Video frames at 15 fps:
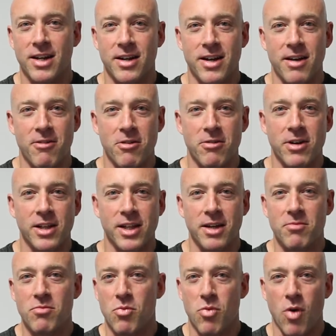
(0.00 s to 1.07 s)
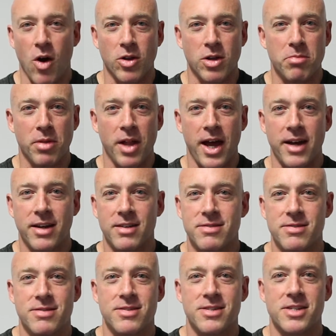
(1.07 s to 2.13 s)
I never really
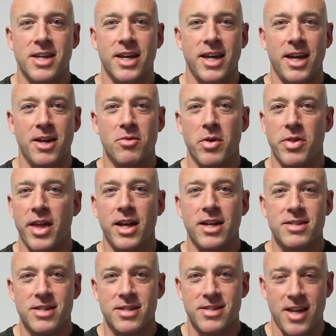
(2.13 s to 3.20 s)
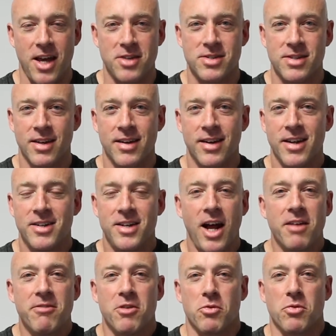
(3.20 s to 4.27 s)
rollerbladed, skied with any success. None
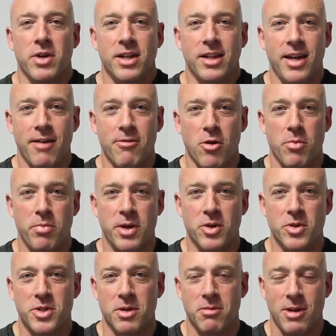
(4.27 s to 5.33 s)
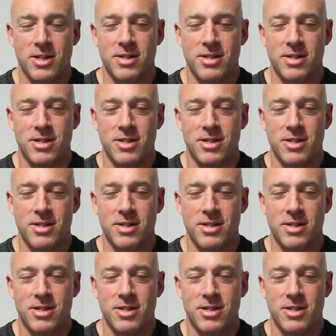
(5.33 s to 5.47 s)
of it really ever appealed to me.